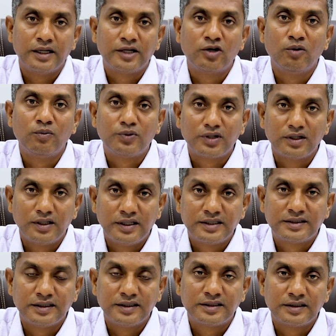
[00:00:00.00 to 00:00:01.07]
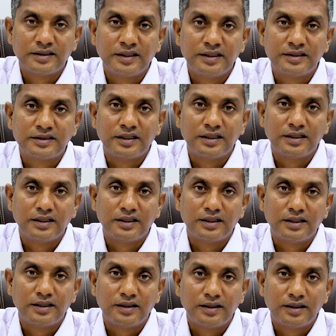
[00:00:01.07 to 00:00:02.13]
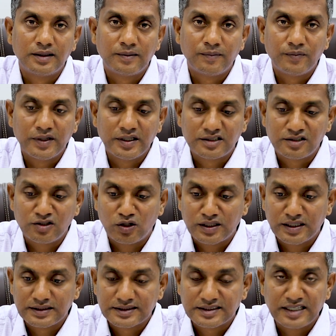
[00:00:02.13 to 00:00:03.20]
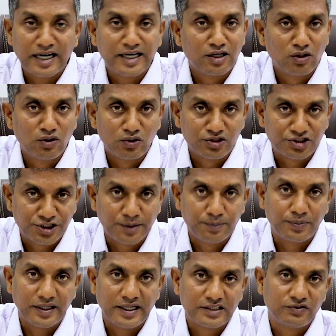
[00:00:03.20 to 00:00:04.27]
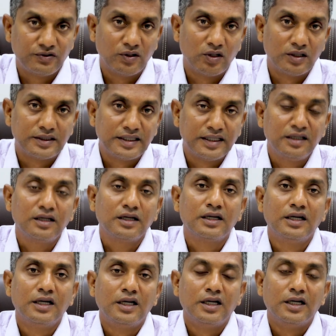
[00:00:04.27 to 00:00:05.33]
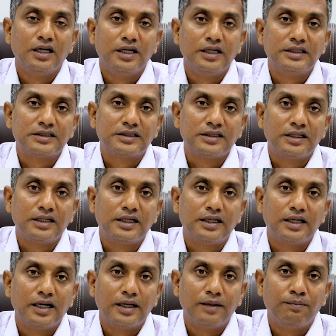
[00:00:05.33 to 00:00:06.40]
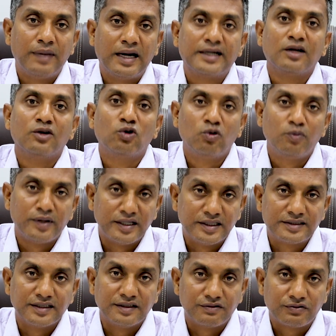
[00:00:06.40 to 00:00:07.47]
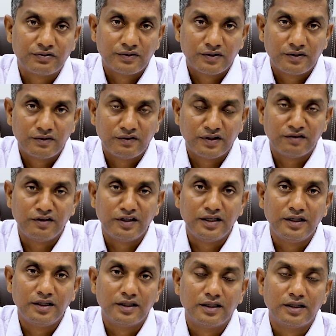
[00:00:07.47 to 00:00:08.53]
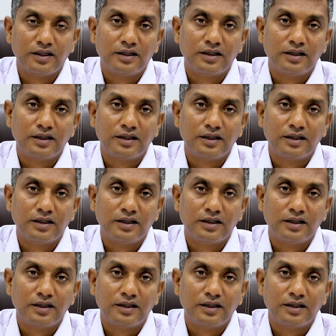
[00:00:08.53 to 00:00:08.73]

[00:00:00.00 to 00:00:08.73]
equipped, it's not a standalone ship as we all think. It's a battle group in itself. When we